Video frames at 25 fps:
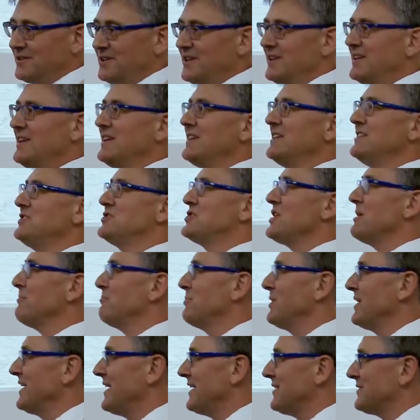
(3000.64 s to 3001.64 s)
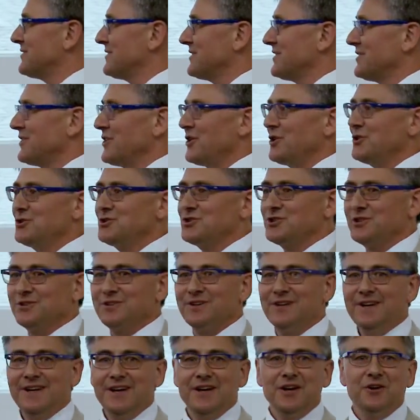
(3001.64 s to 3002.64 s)
nearly jumping out of the ocean
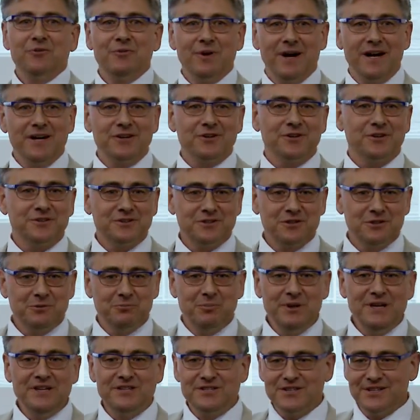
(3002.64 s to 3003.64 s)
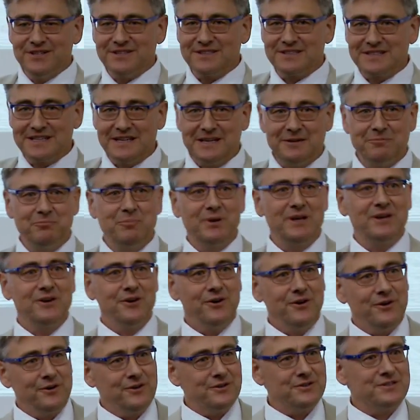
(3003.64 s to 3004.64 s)
right onto the beaches
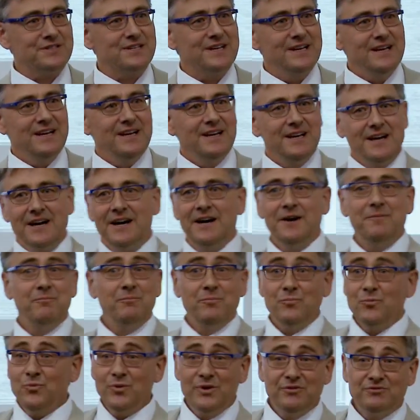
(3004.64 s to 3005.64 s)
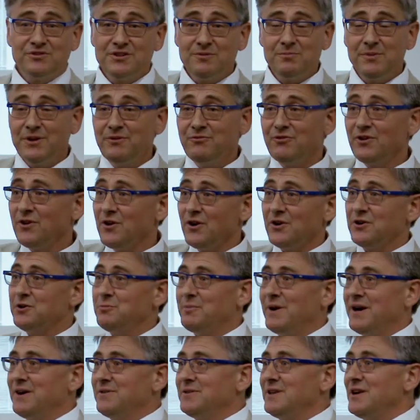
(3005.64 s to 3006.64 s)
because we've simply forgot
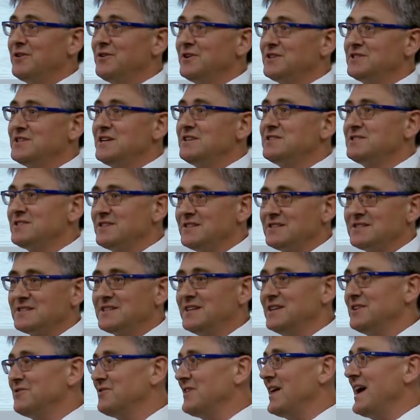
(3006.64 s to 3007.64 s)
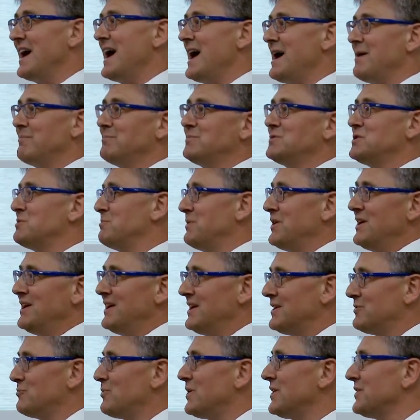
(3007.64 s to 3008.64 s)
about their existence. And if they happen to
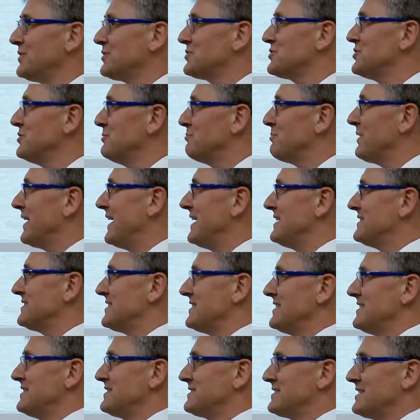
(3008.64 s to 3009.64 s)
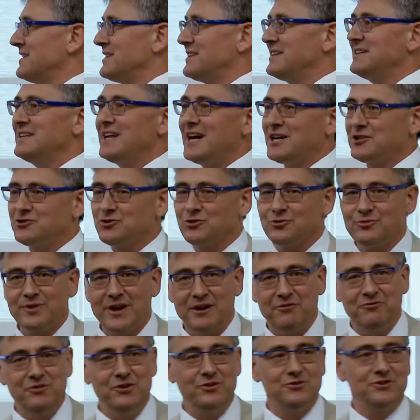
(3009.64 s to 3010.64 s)
be in one or two places that are natural
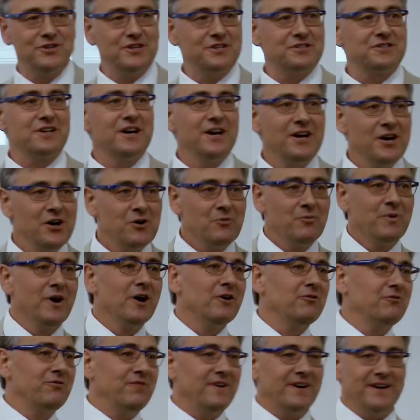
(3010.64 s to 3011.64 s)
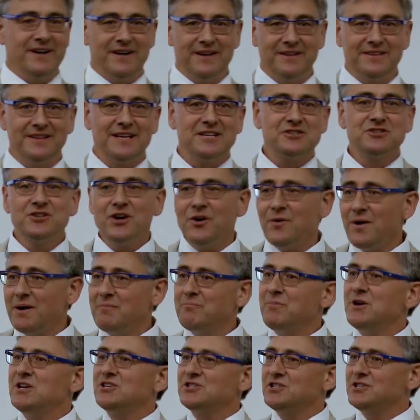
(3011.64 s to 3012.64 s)
refuges, well, fine. There's no
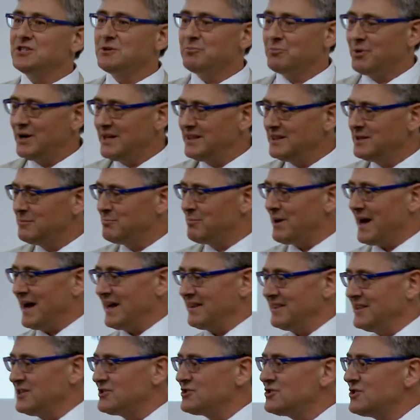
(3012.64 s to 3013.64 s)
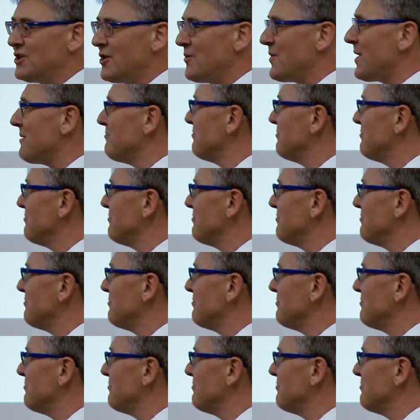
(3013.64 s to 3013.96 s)
ambition to bring them back. There's no